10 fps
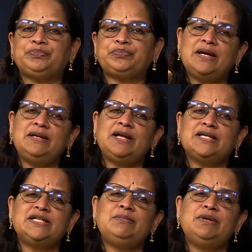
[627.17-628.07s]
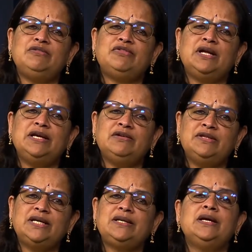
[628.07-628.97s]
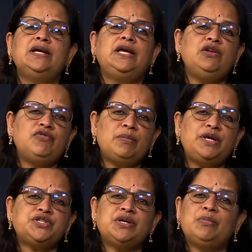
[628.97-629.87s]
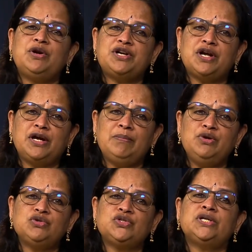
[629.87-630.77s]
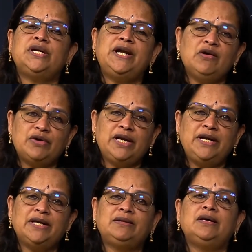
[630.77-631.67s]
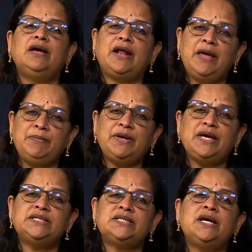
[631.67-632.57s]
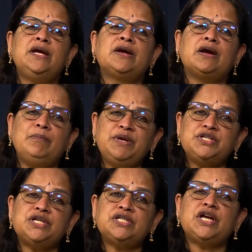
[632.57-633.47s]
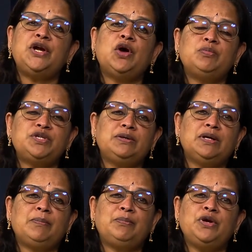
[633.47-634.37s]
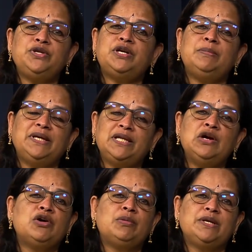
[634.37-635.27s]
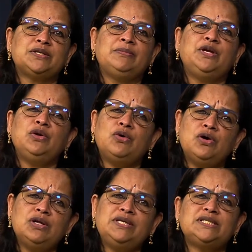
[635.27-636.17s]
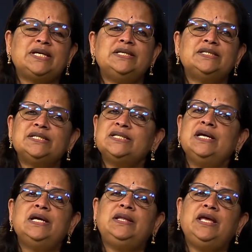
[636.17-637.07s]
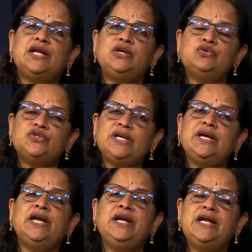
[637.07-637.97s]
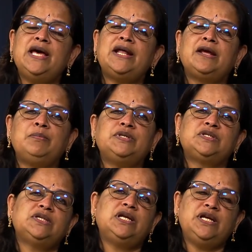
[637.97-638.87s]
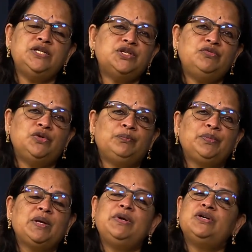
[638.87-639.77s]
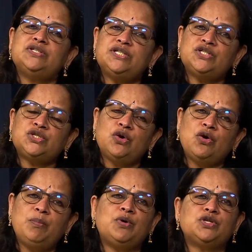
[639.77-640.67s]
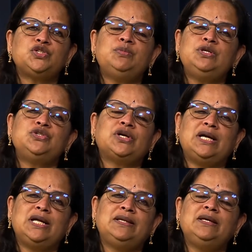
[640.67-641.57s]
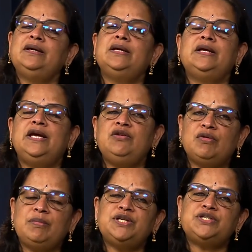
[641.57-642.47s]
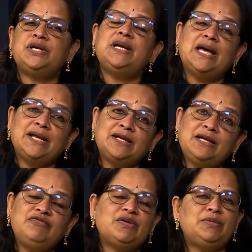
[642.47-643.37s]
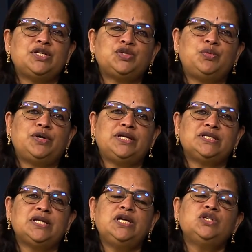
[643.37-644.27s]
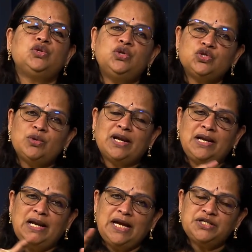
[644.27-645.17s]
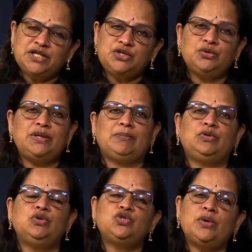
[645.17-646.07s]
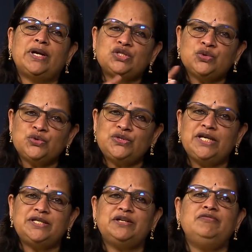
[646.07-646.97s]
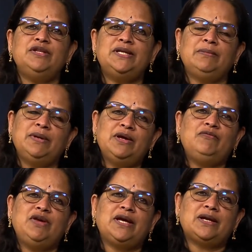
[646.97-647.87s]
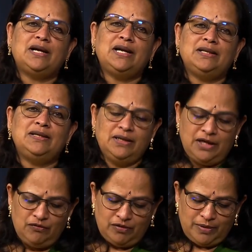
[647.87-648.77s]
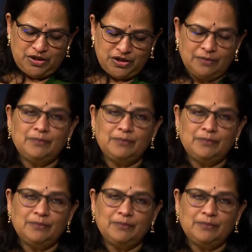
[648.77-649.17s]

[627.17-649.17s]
Another example, if I'll give that, information about drug abuse, dowry death, rape case, commissions appointed by the government. In all these cases, they are using indirect personal interview, because it is not possible to collect the information directly from the respondents. So those who are related to them, those who are associated with them, we can collect the information.